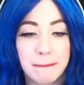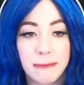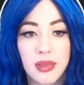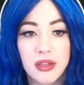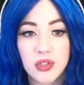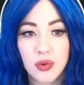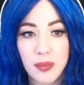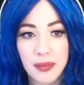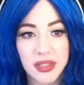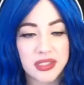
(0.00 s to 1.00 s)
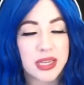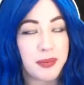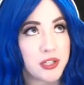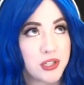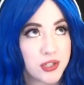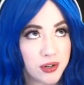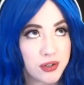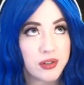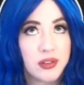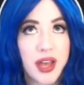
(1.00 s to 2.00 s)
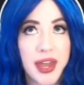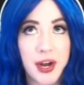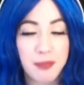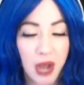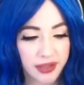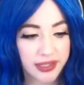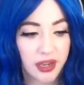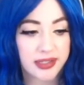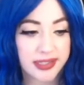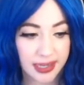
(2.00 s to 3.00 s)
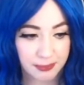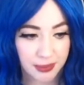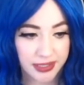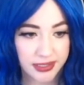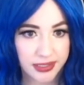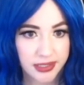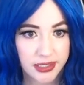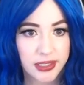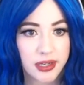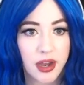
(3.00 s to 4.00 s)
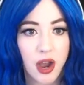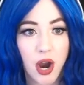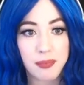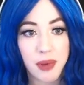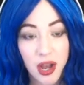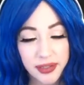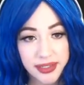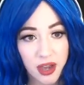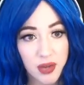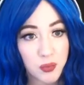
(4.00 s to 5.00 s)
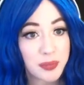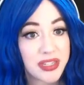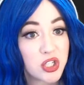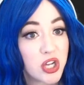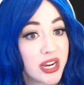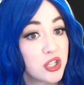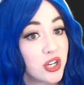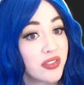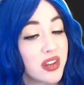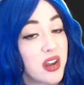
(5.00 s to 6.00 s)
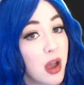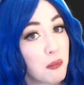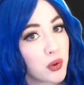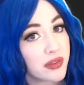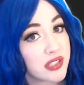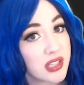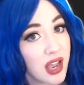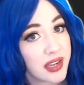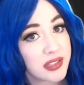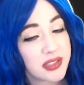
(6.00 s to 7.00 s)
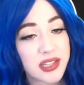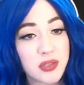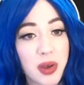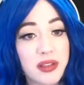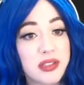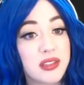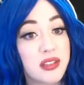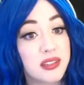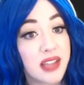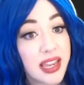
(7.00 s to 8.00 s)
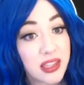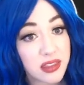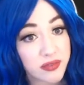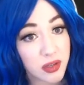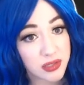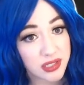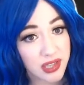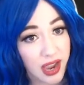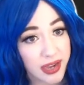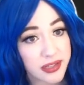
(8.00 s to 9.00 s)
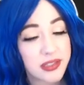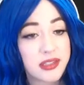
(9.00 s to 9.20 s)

So remember, let's keep our circle and our polygon separate. Our polygon will be changing the number of sides as well as the length of those sides.